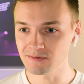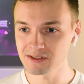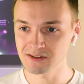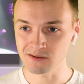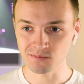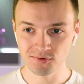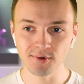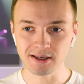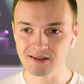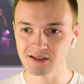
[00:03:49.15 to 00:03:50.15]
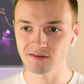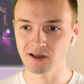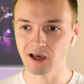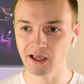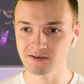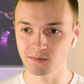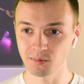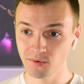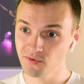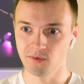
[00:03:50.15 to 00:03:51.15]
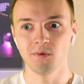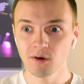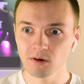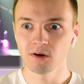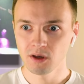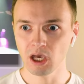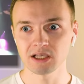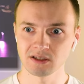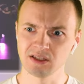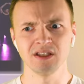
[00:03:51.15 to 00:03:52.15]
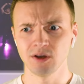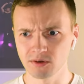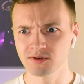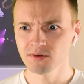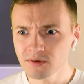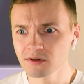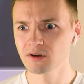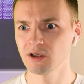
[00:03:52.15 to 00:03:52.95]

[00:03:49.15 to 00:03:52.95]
This is impressive as a performer, as a singer too.